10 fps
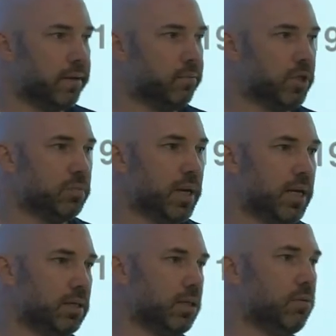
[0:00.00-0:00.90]
Which
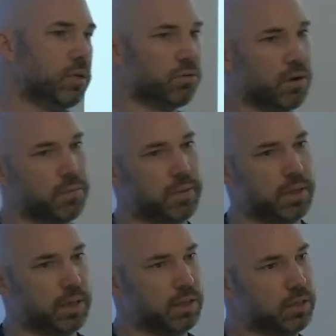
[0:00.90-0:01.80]
meant no interoperability
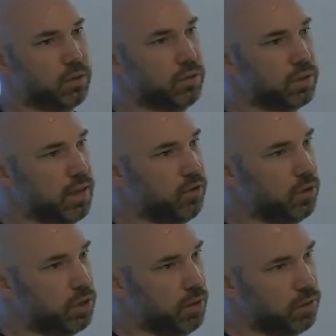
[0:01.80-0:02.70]
at the tools level,
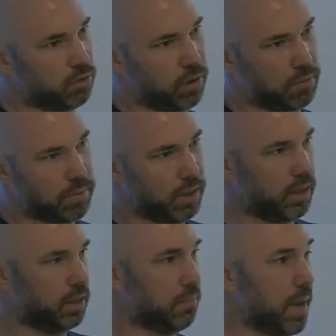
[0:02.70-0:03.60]
no interoperability at
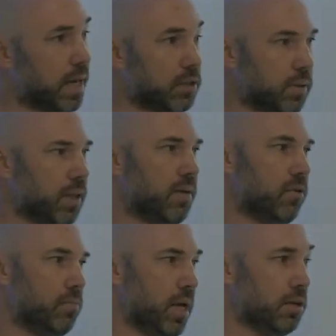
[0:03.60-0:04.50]
the management level,
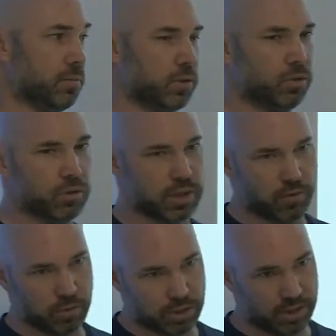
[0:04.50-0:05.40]
management tools level, which is even